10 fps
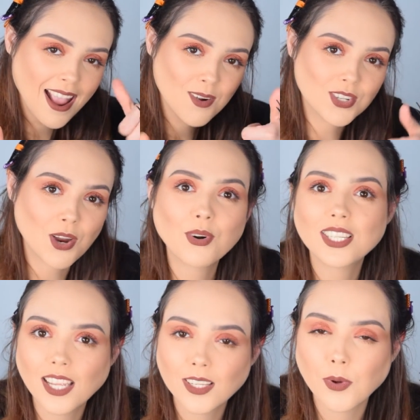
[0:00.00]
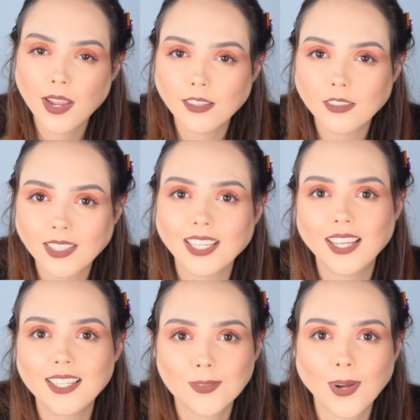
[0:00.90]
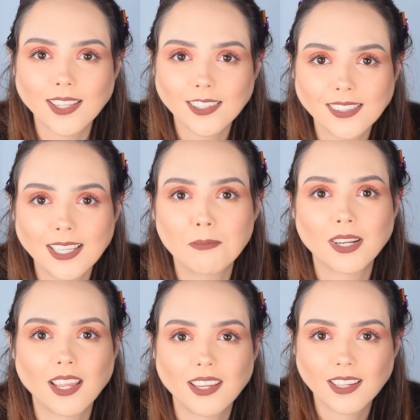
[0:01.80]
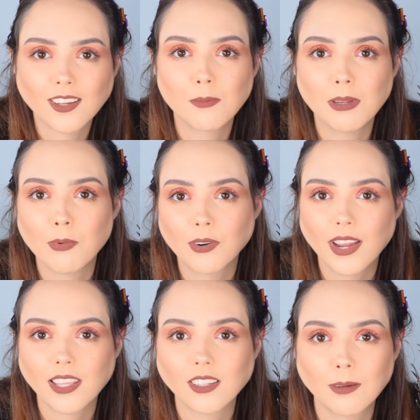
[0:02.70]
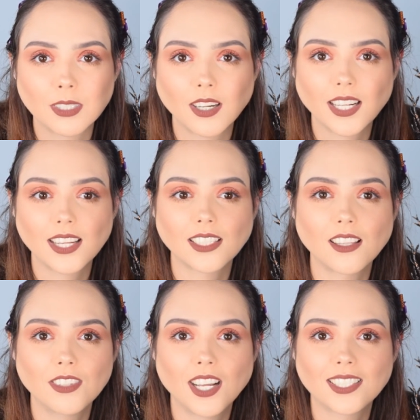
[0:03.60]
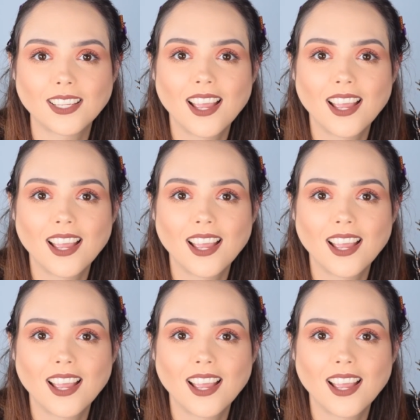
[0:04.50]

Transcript: Which I want to say is regularly. It is regularly, but like it could be more regular. I'm sorry guys, I love you guys.